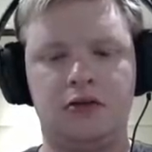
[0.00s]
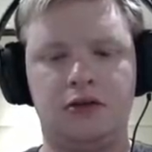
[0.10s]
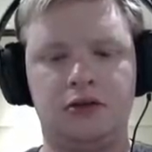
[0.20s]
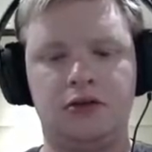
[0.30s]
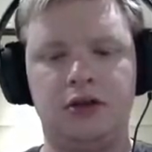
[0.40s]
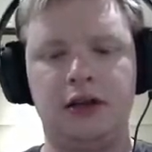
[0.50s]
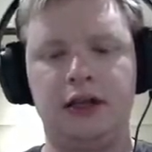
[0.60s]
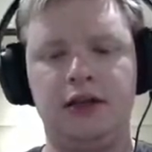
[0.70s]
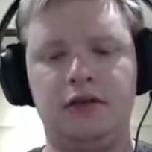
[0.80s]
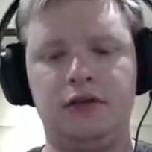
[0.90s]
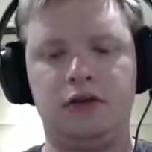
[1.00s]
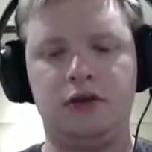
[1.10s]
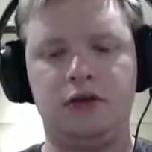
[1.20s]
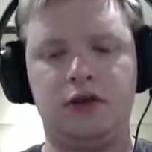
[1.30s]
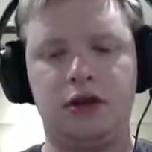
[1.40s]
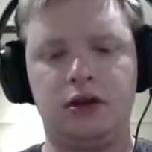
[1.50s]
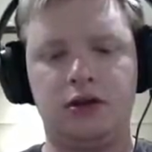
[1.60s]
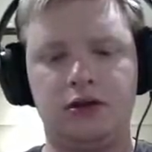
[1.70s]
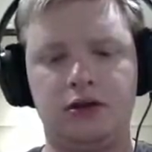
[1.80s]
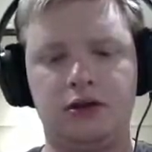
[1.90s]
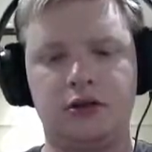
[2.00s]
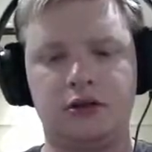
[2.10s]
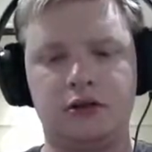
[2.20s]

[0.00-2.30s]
Retrieve all of those.